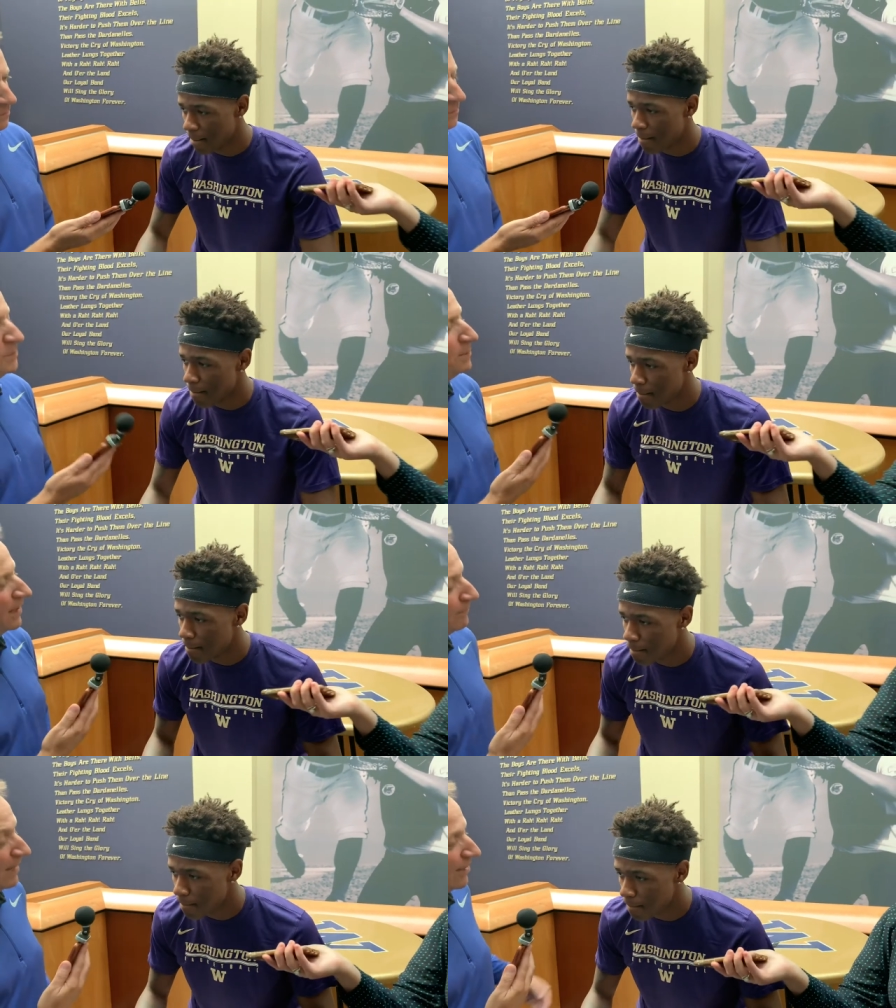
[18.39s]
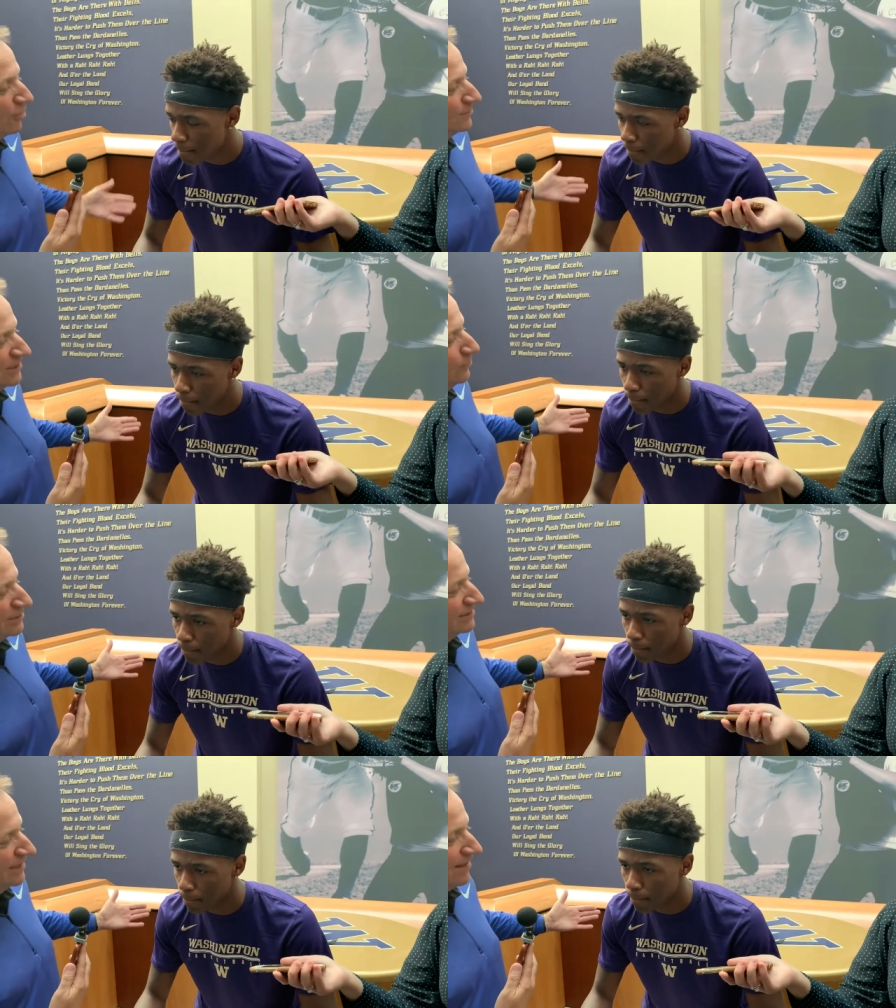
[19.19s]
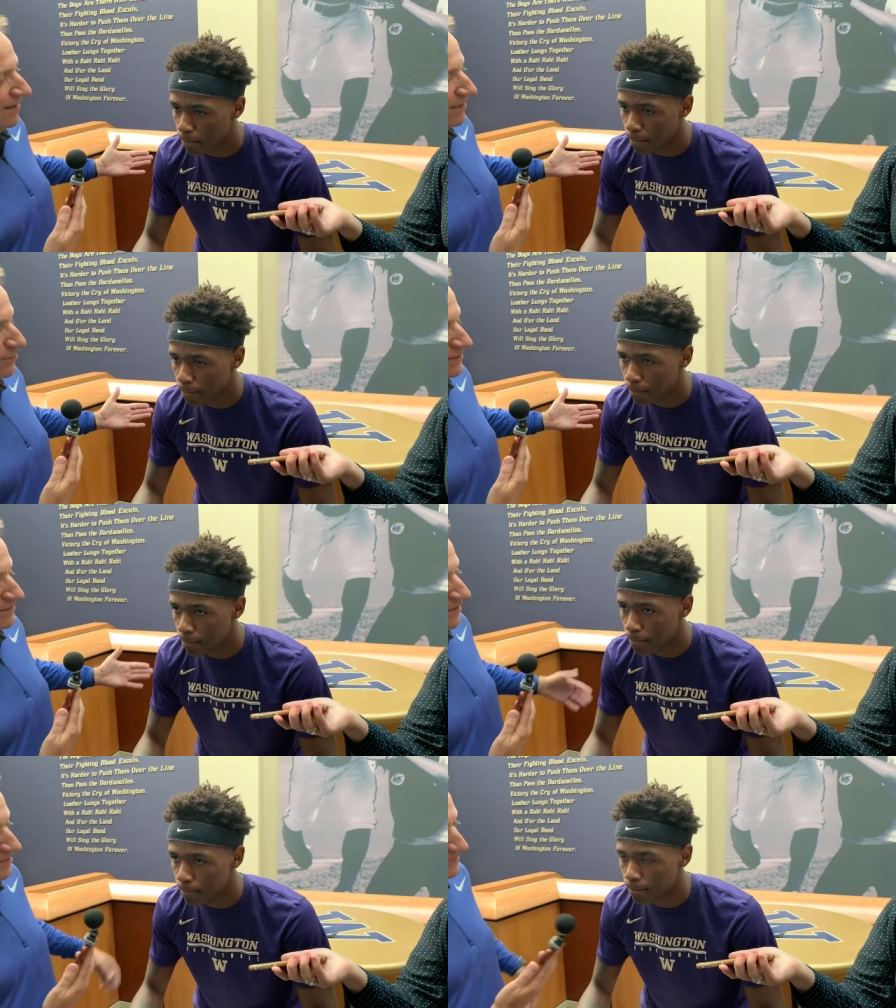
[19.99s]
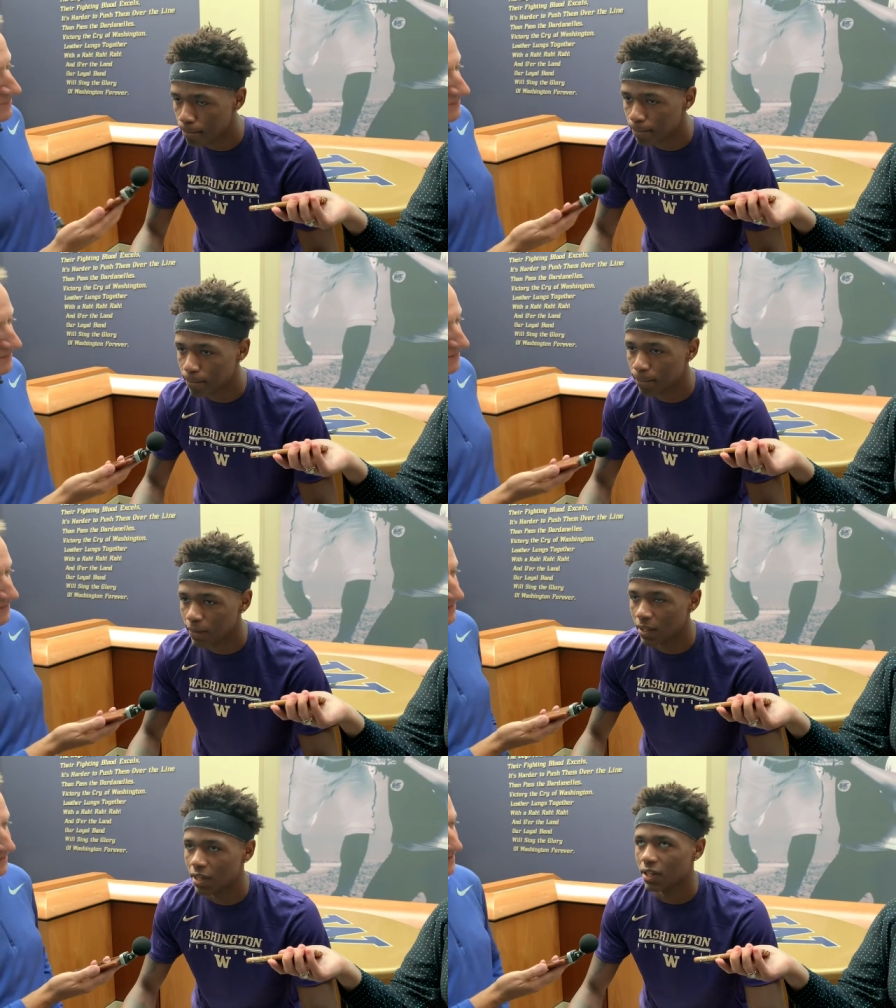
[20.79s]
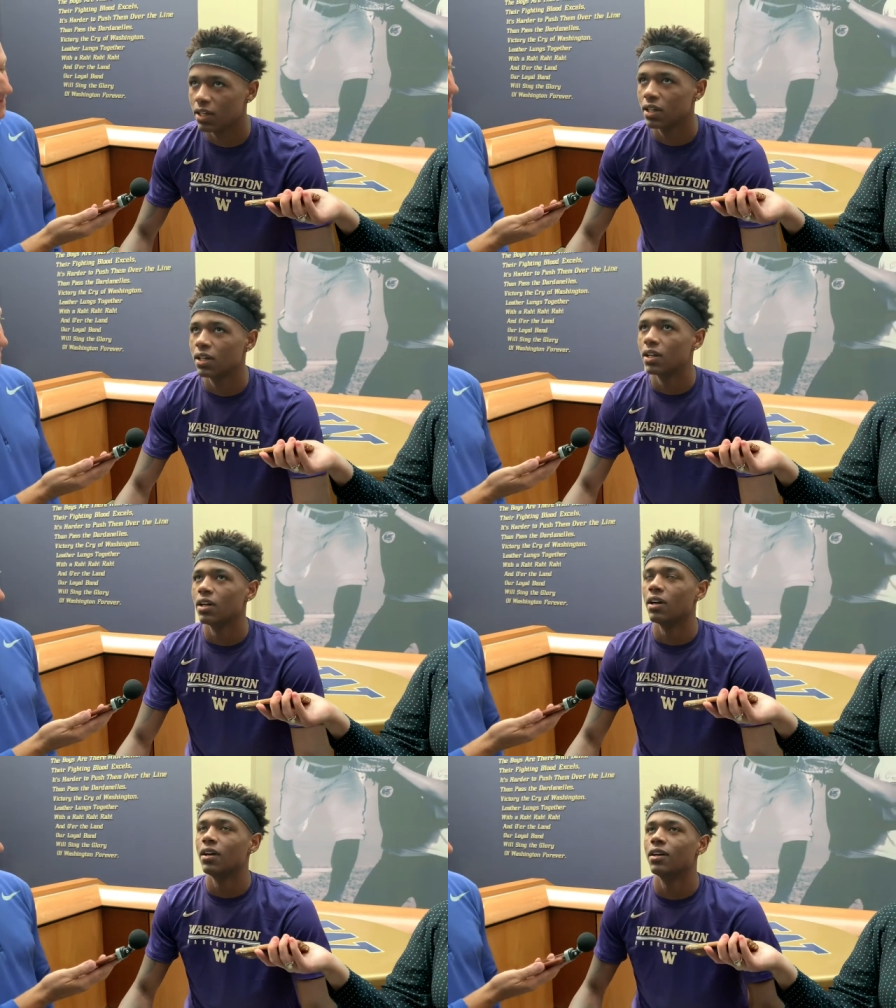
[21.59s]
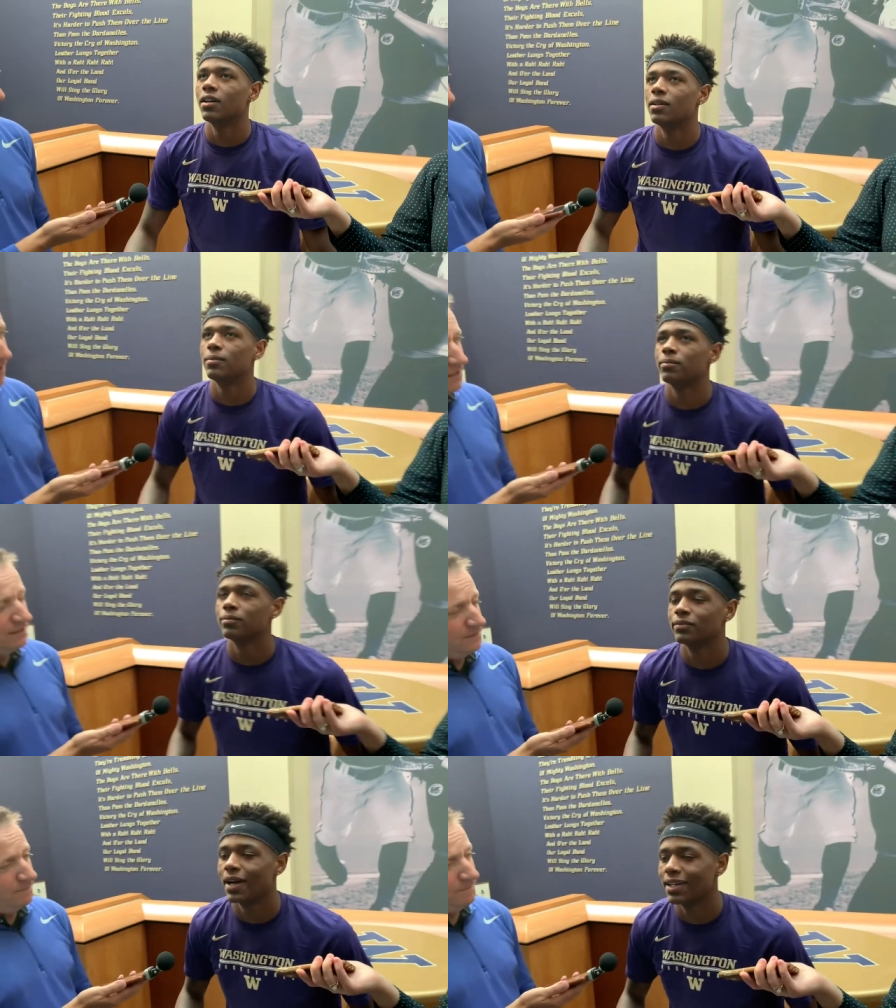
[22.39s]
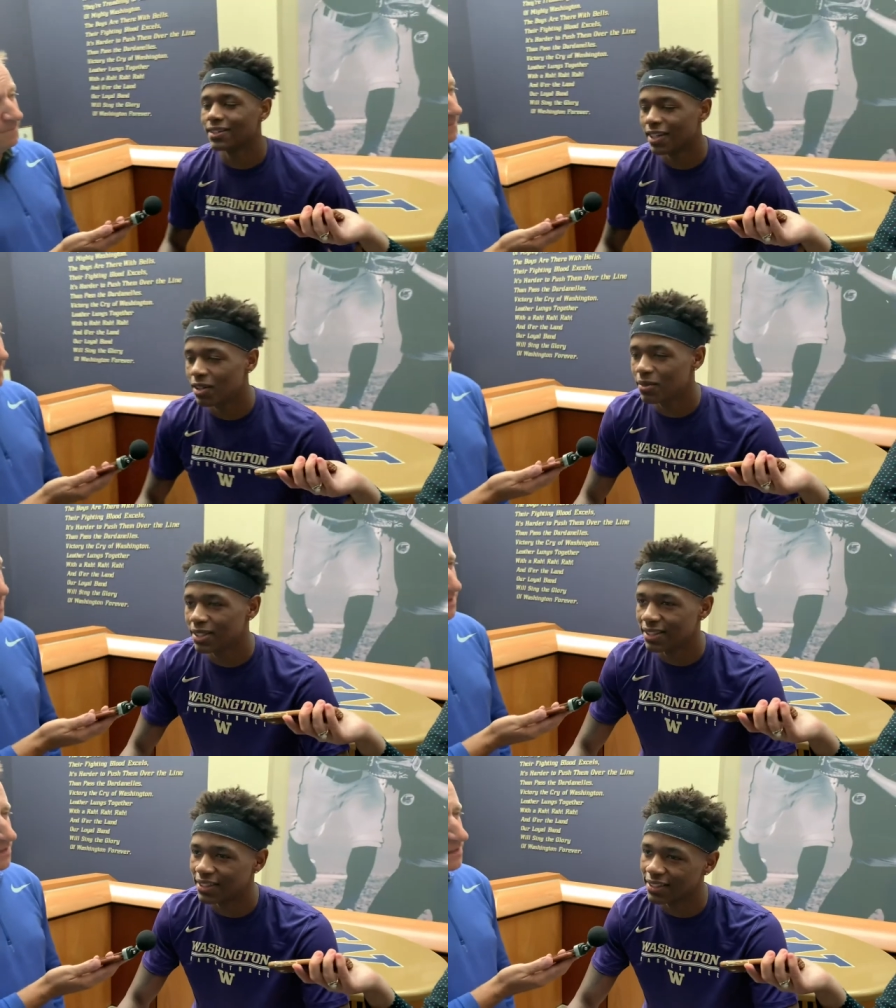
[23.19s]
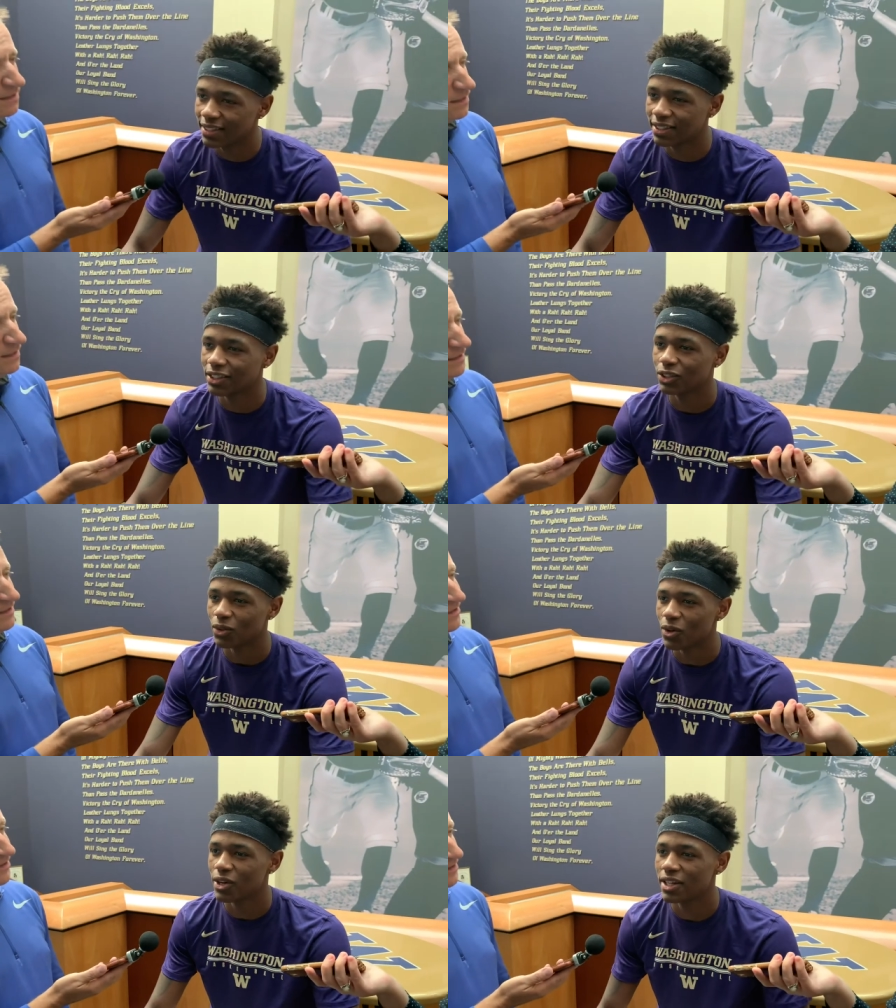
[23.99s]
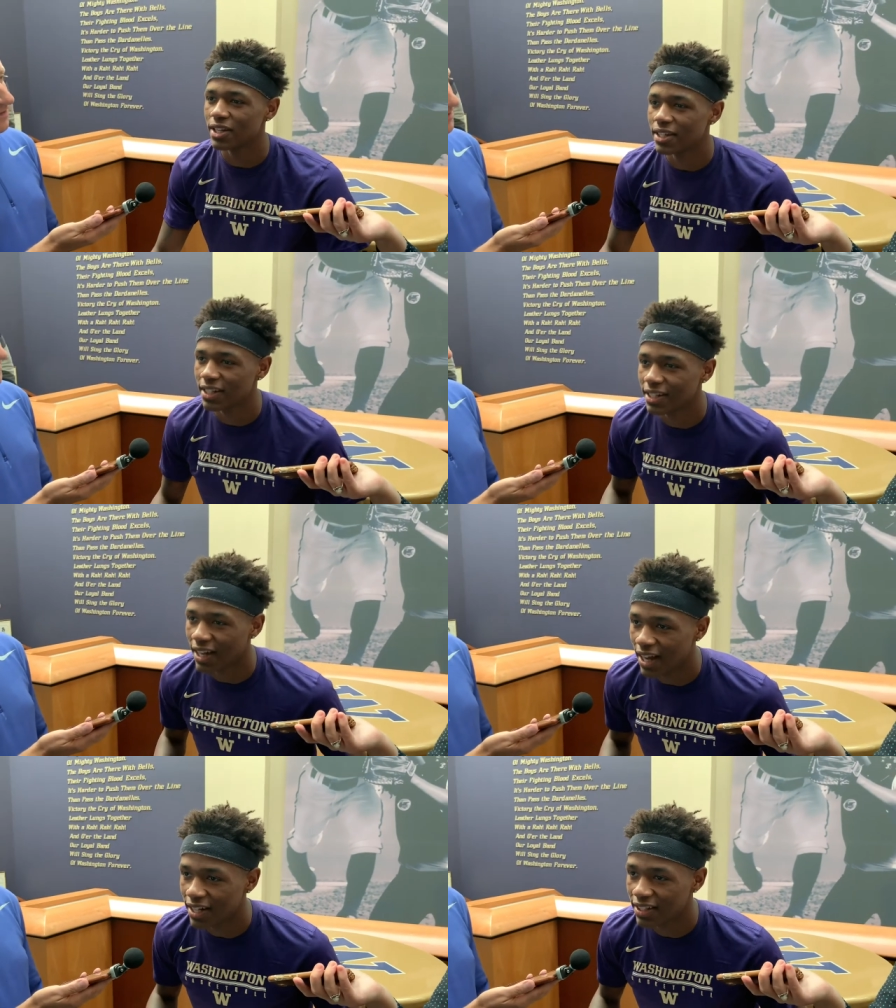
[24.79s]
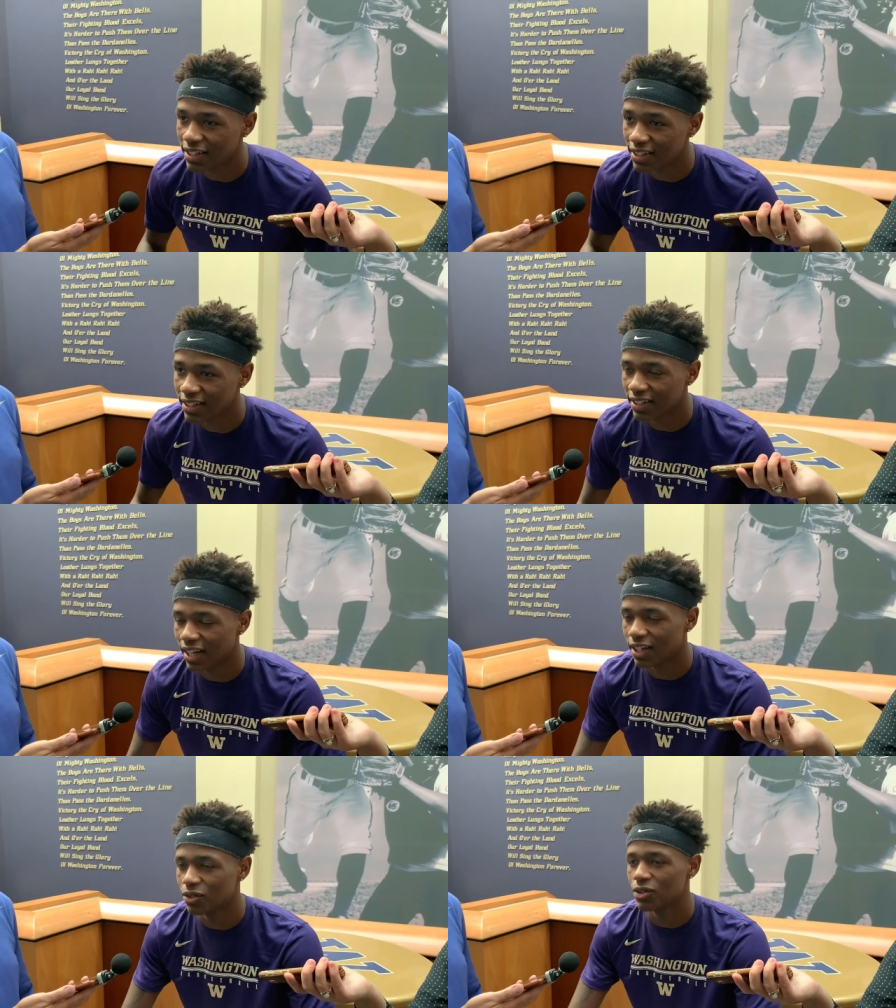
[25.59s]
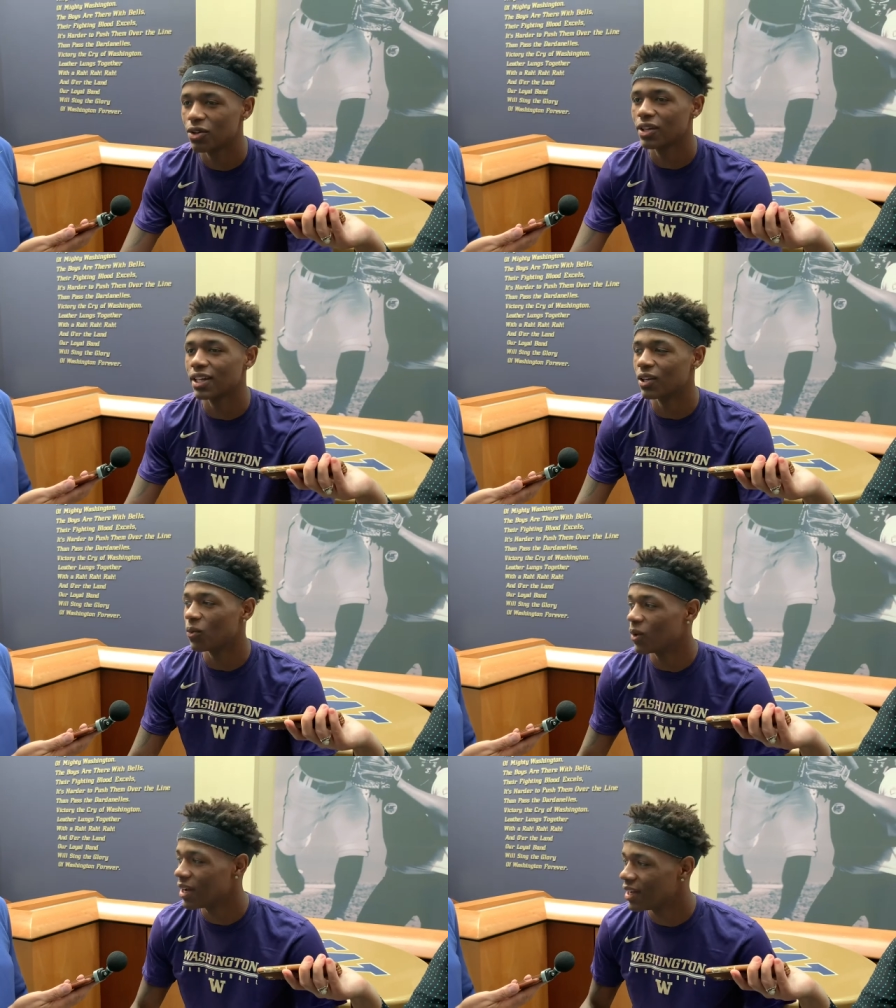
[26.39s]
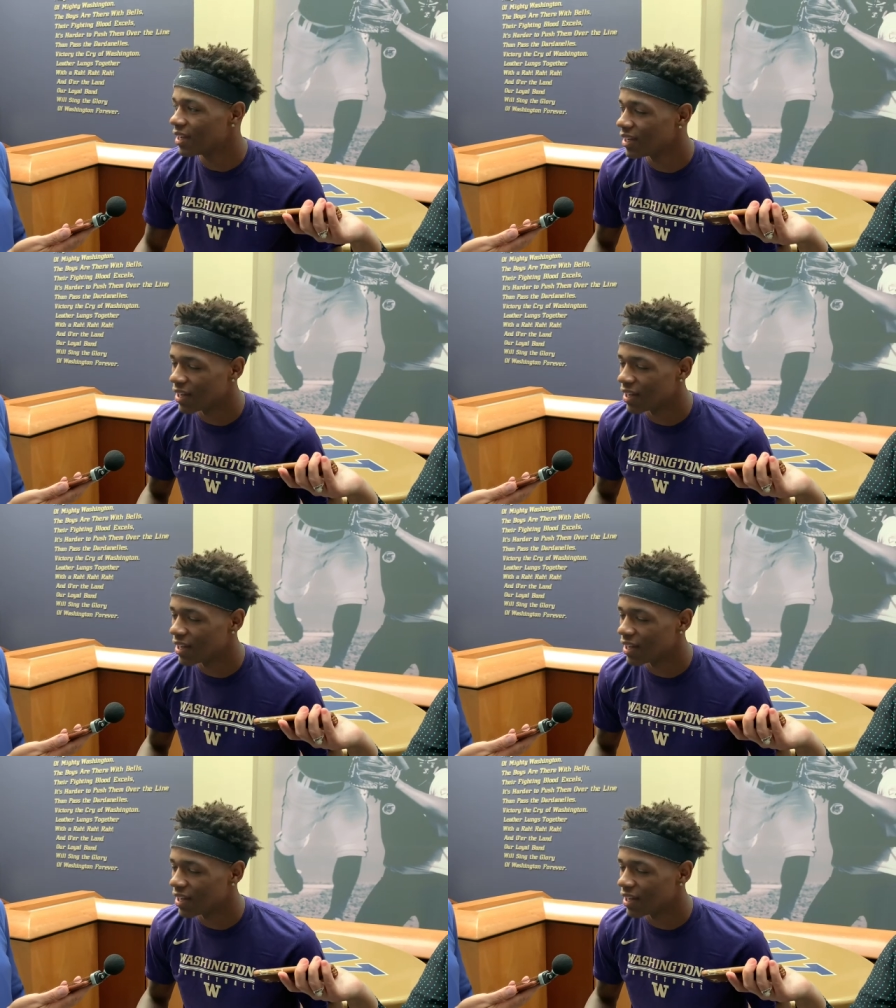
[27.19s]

When people like back home say, what's Seattle like? What do you tell them? Um, I tell them it's sort of, kind of like New York in a way.